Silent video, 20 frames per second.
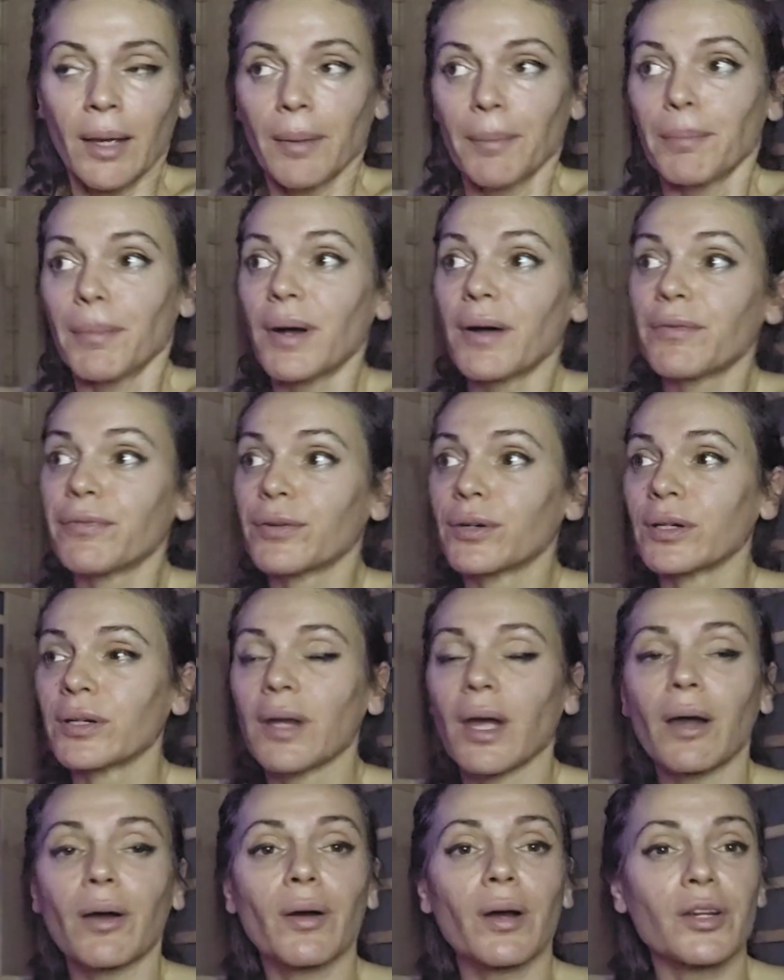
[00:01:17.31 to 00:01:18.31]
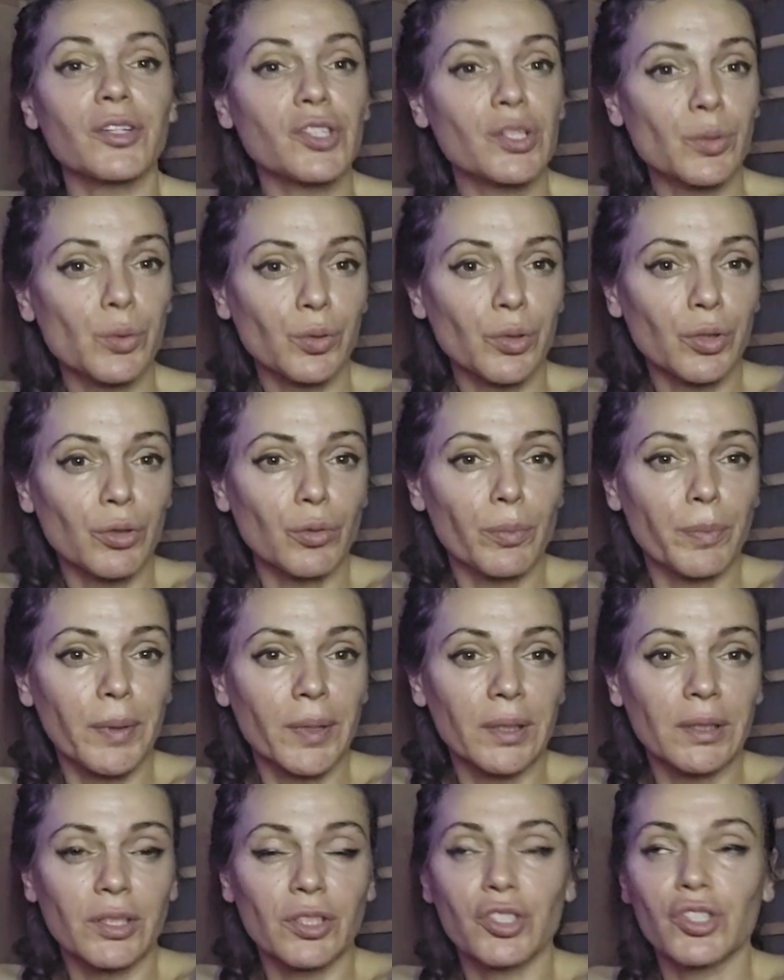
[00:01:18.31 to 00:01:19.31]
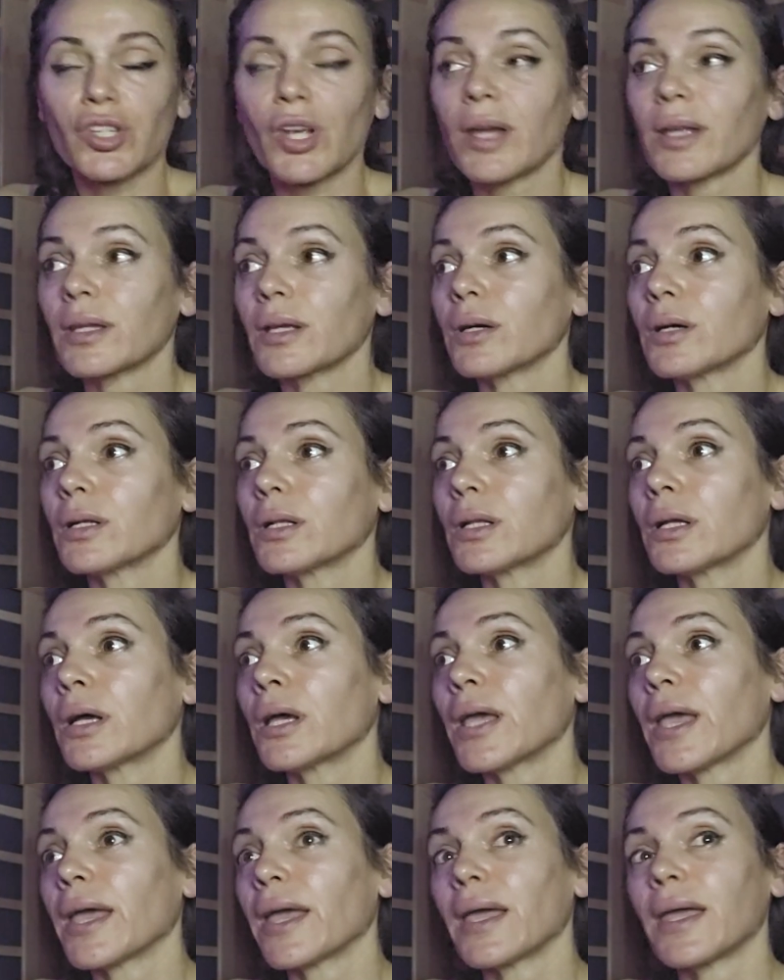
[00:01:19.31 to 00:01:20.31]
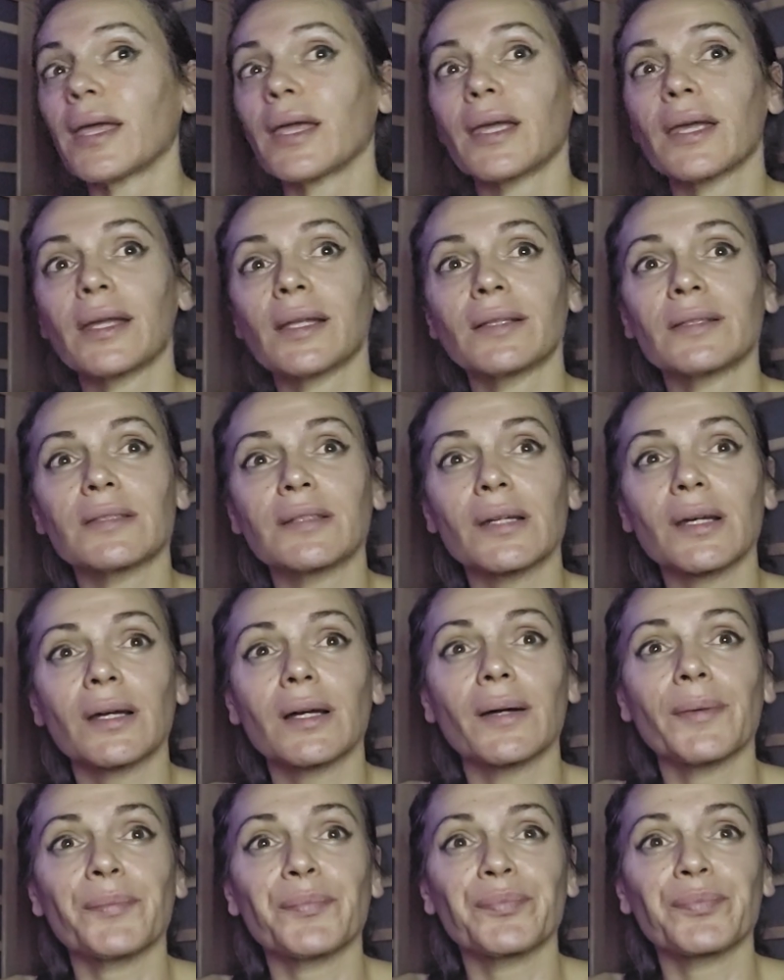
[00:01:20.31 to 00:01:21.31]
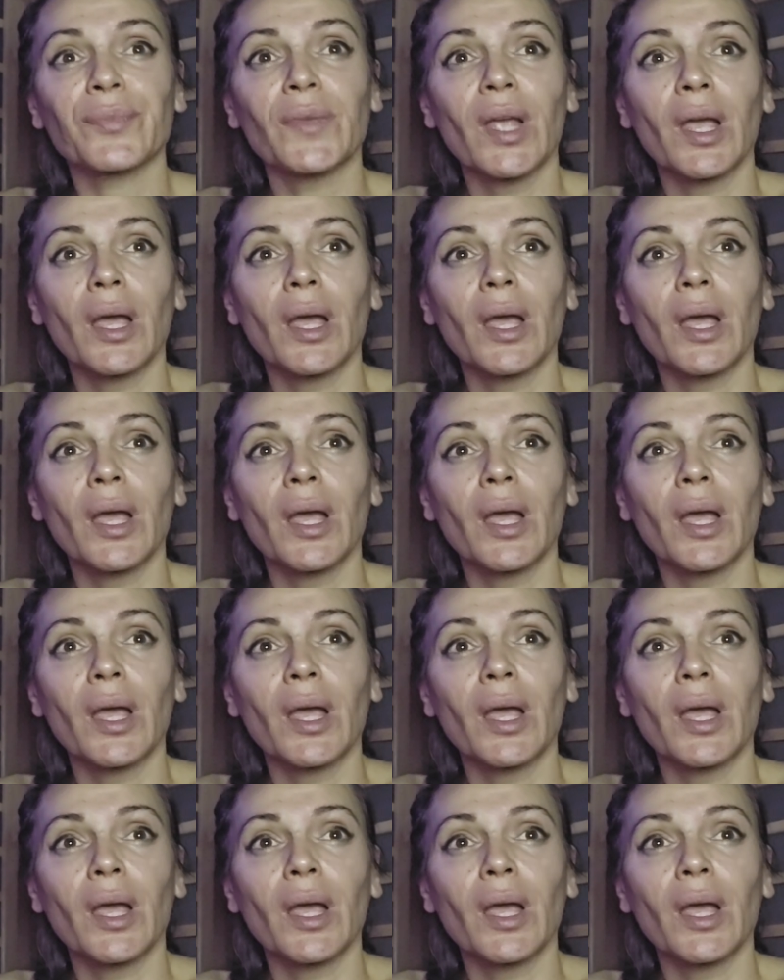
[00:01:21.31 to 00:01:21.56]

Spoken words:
But for now, I just wanted to build this channel and